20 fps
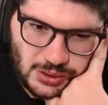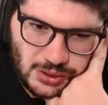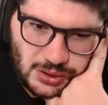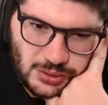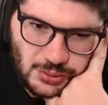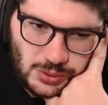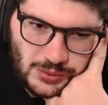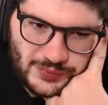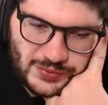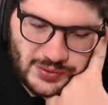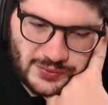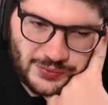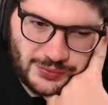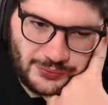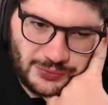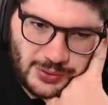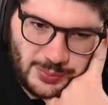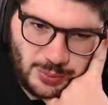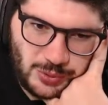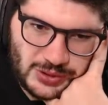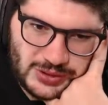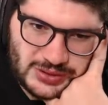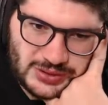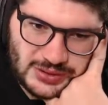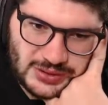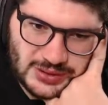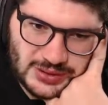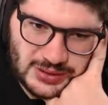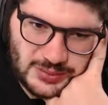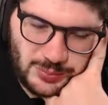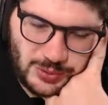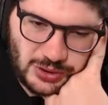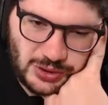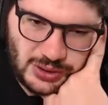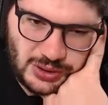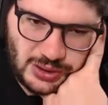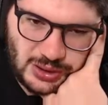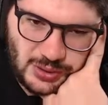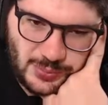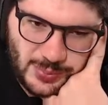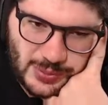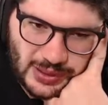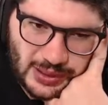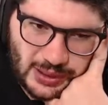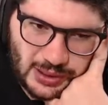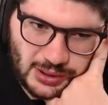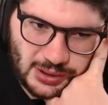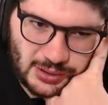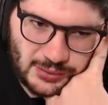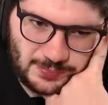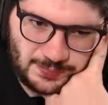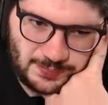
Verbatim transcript: Well, if you're 3.6 million in the bank,